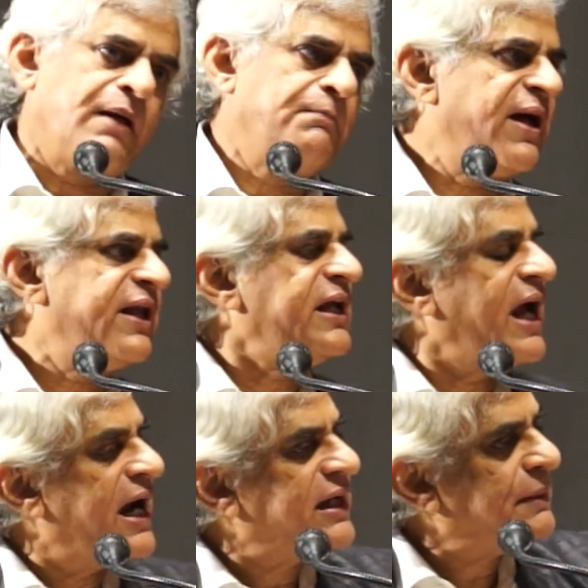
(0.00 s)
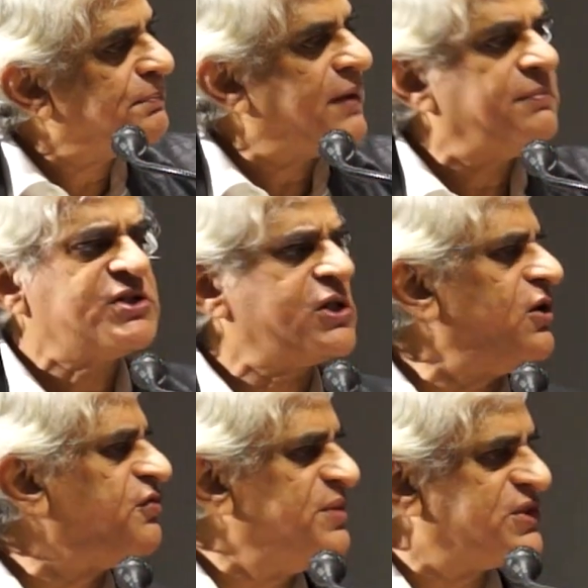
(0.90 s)
Ambani had the
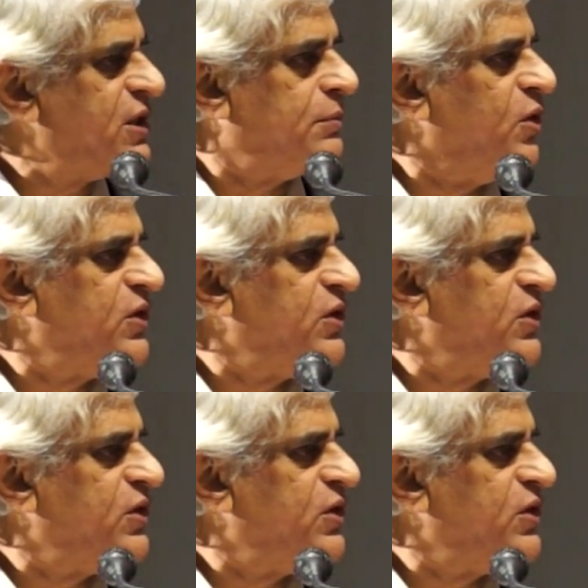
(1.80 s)
permission of Mr.